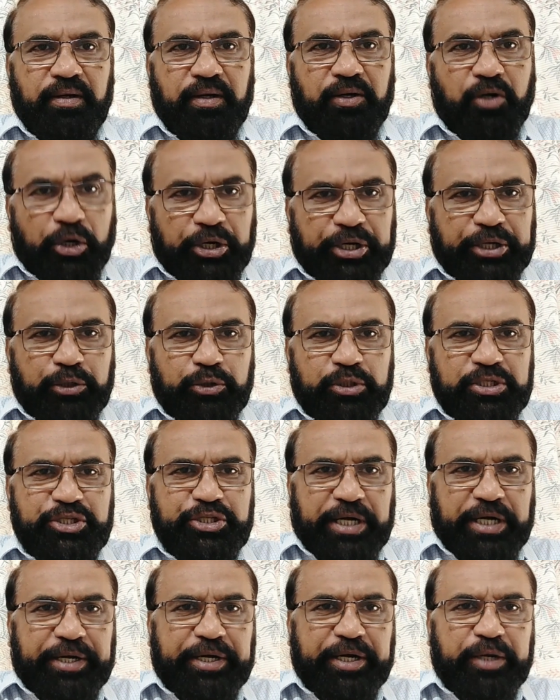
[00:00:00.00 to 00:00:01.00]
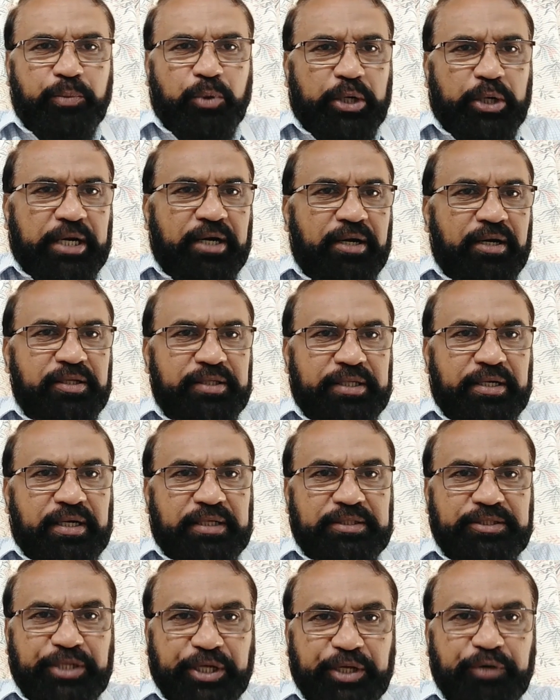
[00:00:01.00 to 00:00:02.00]
According to the standard model, there
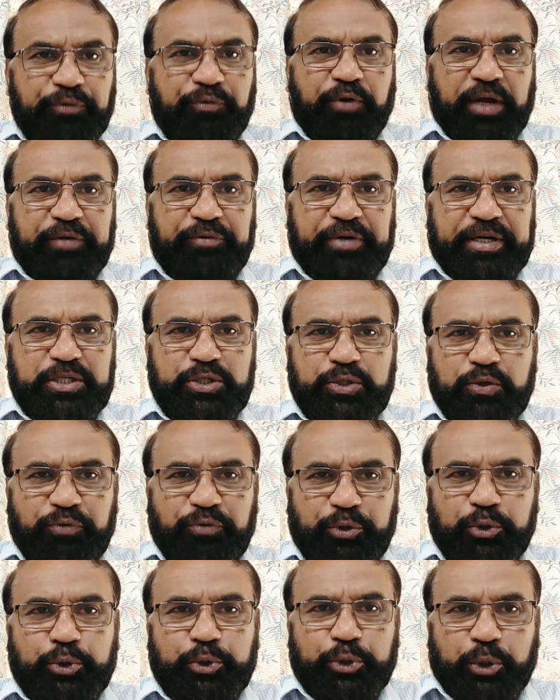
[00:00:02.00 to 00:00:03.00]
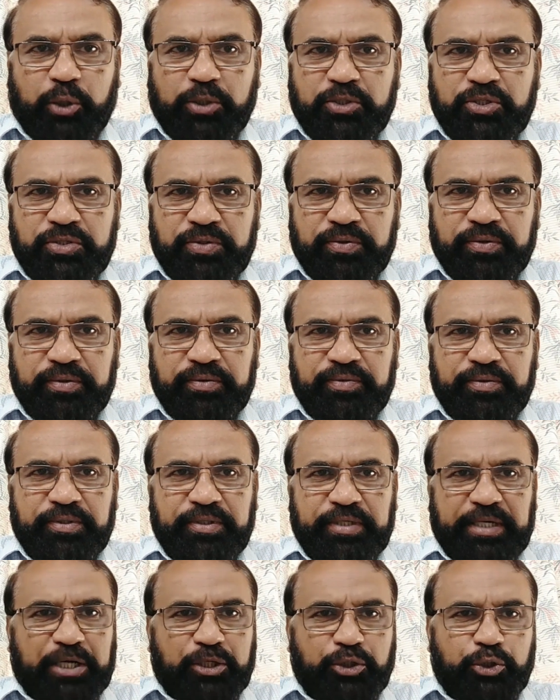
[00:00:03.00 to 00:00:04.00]
are three flavors of neutrinos:
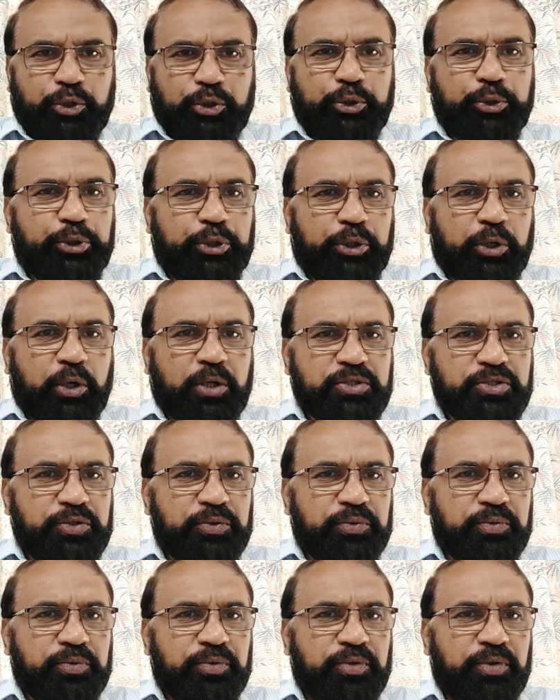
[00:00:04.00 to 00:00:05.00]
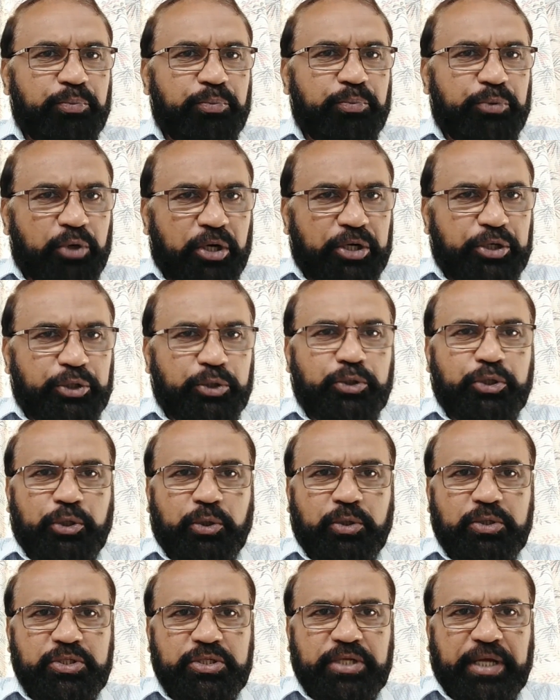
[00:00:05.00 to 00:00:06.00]
electron neutrinos, muon
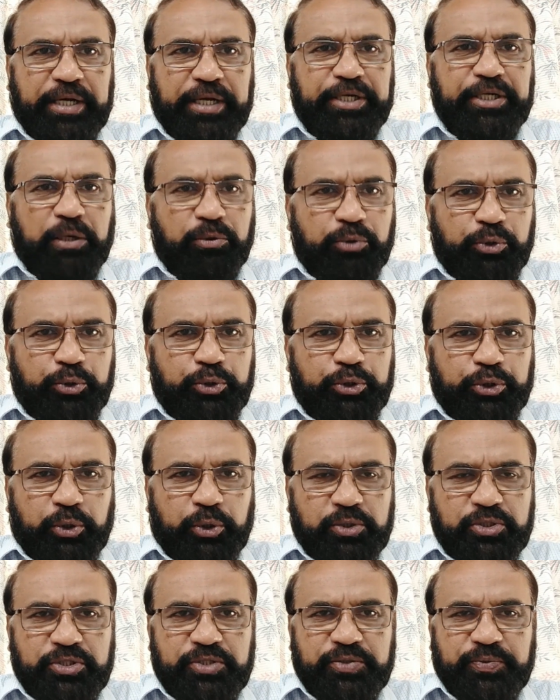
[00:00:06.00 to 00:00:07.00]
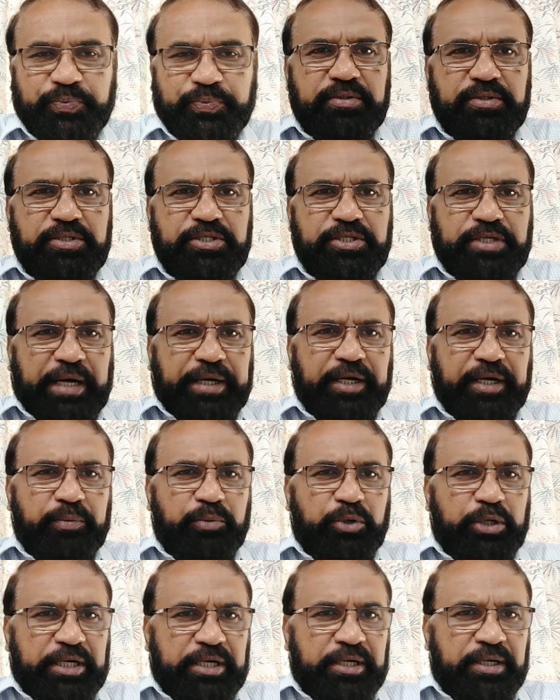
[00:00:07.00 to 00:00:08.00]
neutrinos, and tau neutrinos. Standard
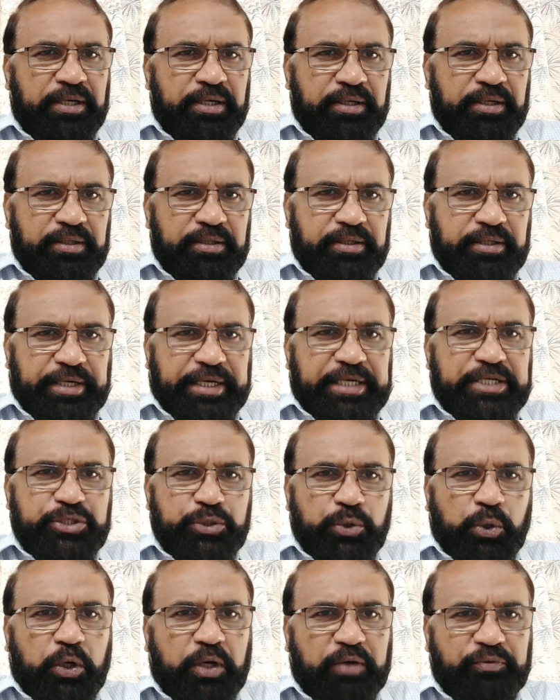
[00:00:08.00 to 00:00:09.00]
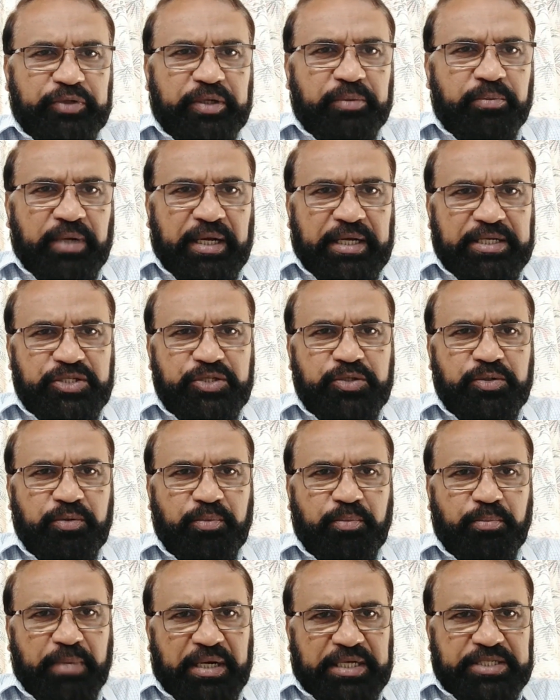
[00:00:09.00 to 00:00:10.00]
model treats all of them as
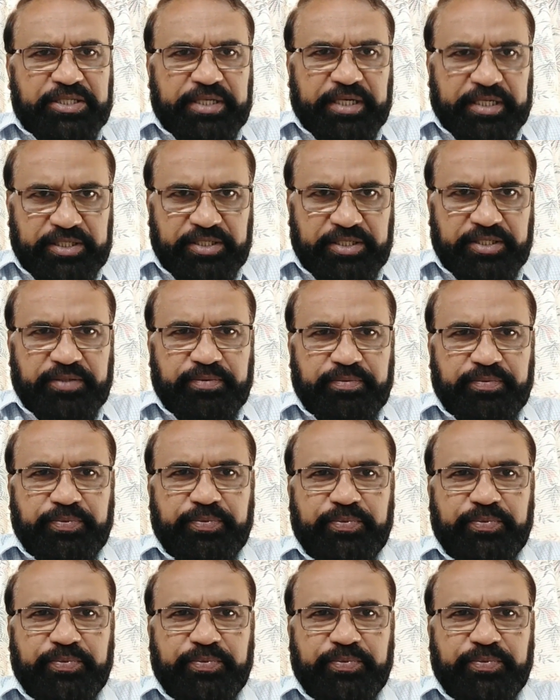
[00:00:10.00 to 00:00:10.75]
massless.